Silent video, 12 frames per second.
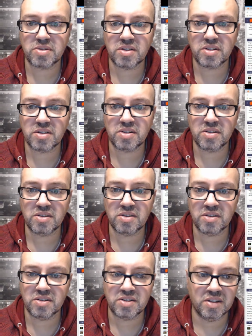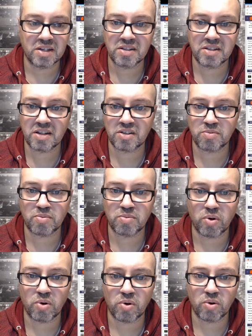D, I think that's
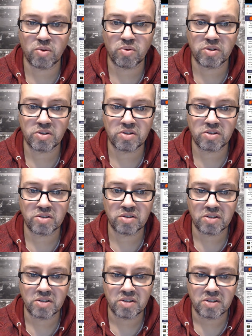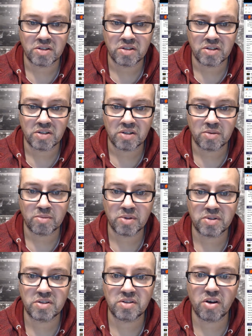Polish. But the
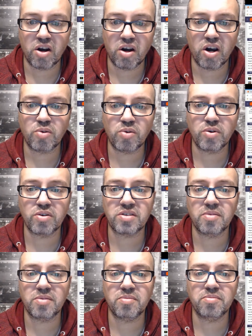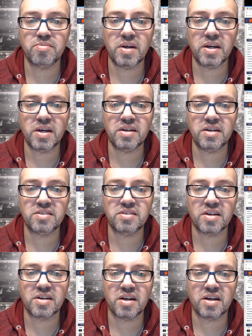artwork looks amazing. I like this art.